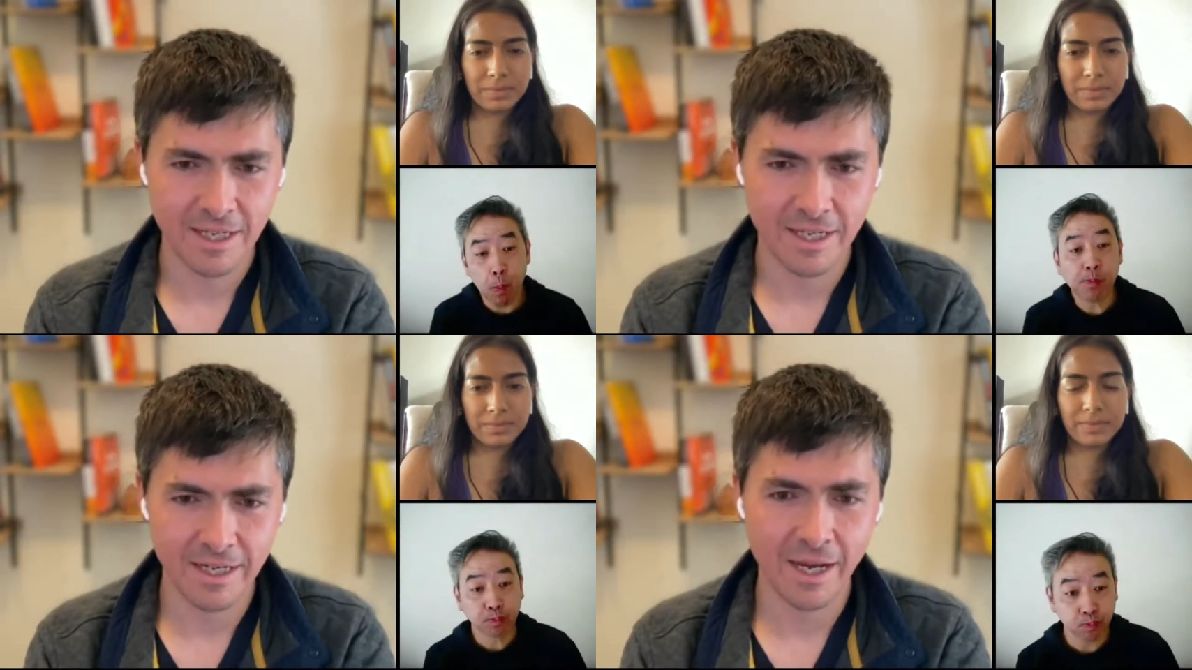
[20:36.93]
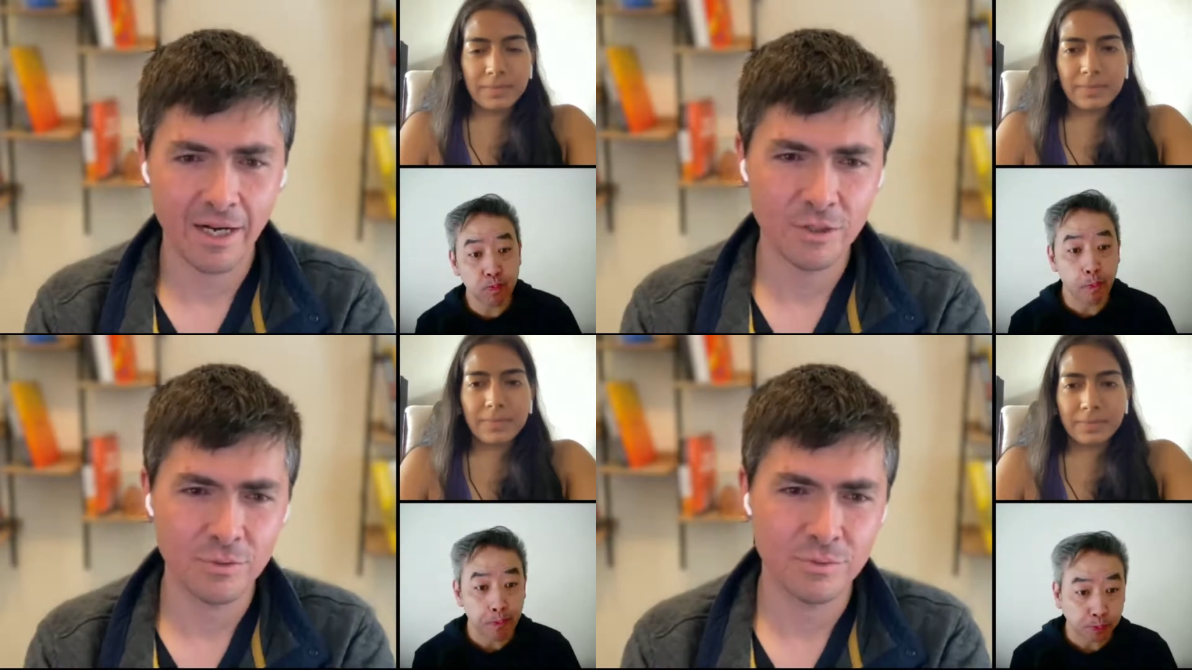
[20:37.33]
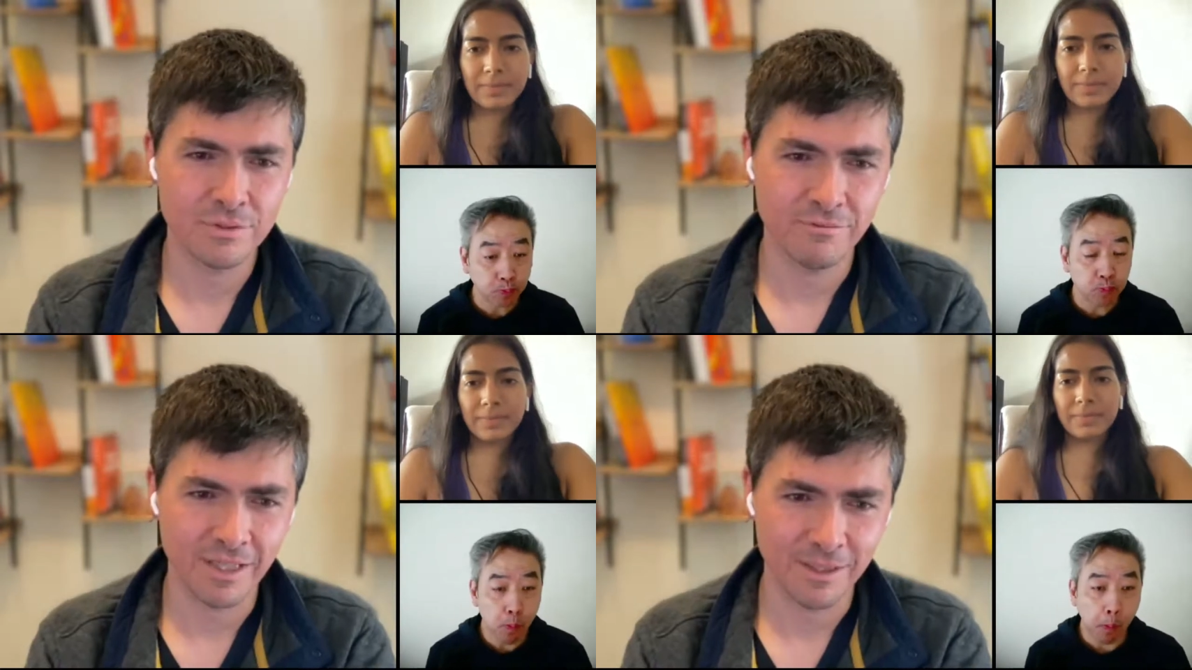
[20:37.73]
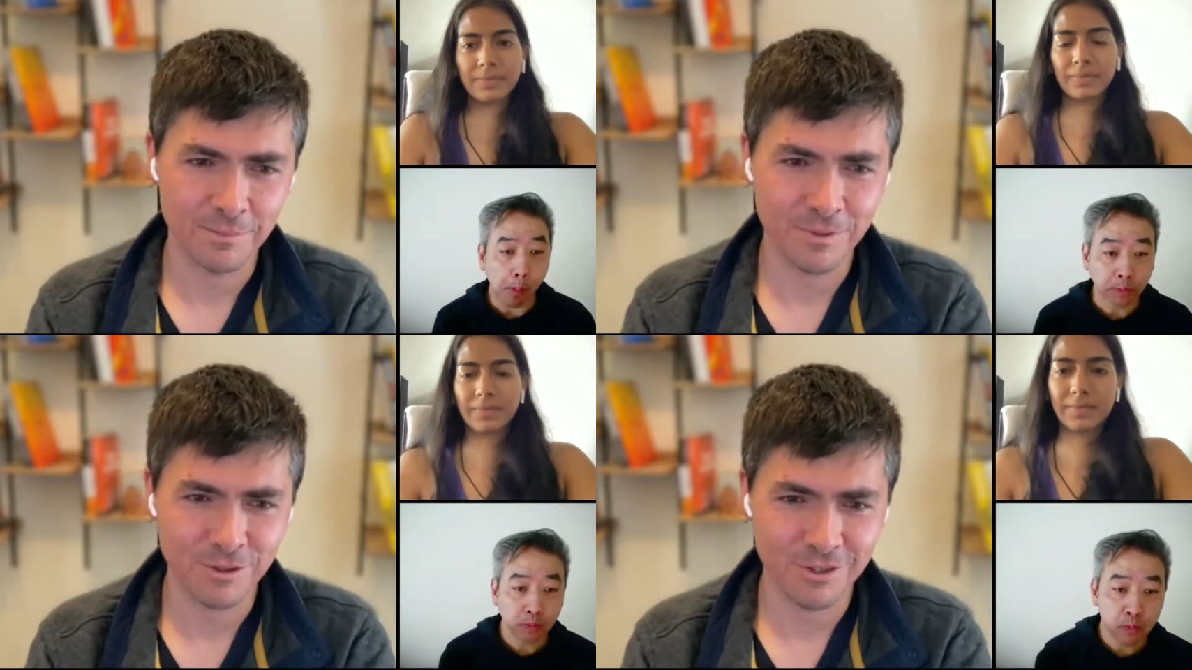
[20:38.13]
Speaker 1: and how do you
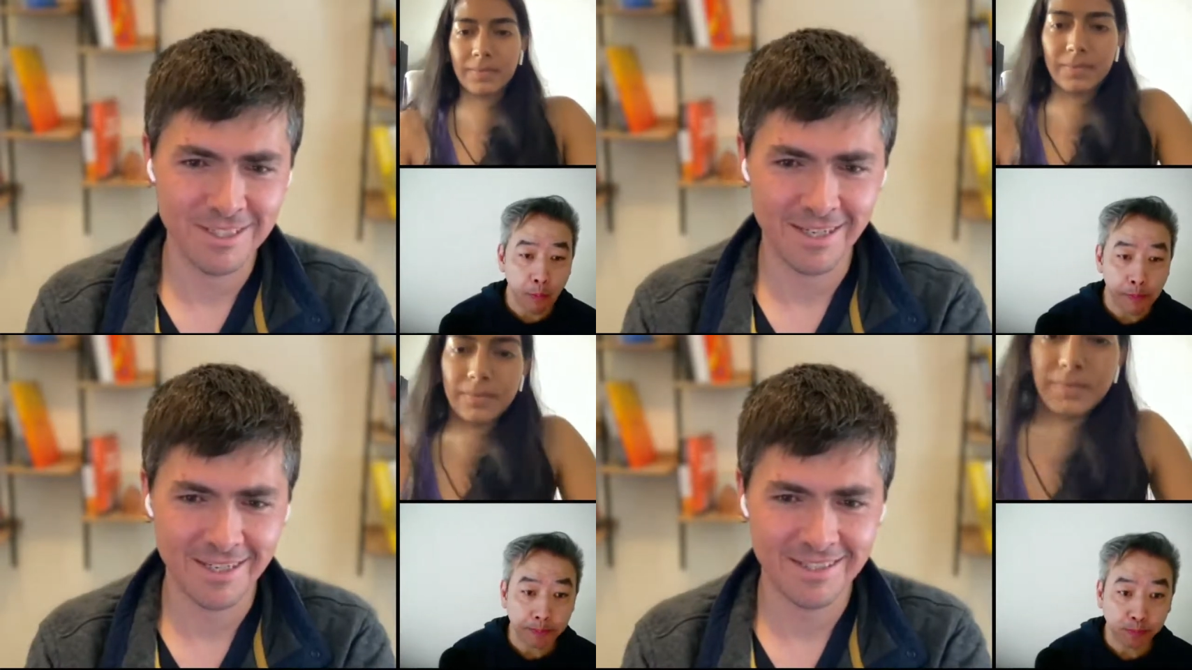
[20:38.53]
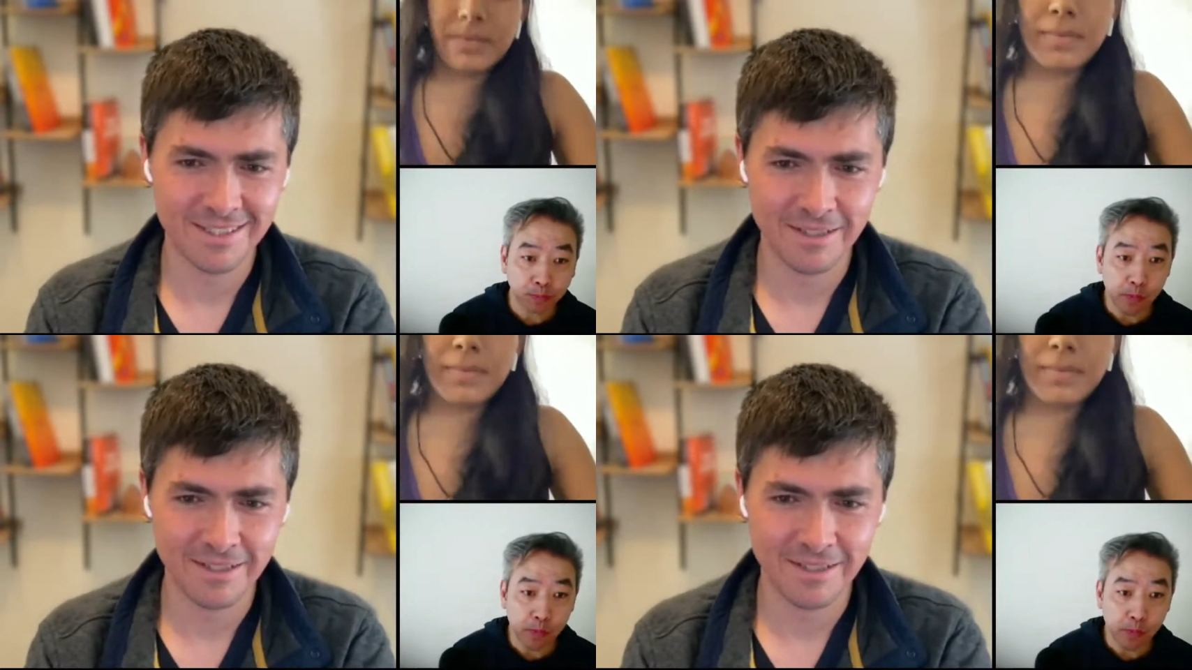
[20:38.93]
develop good taste?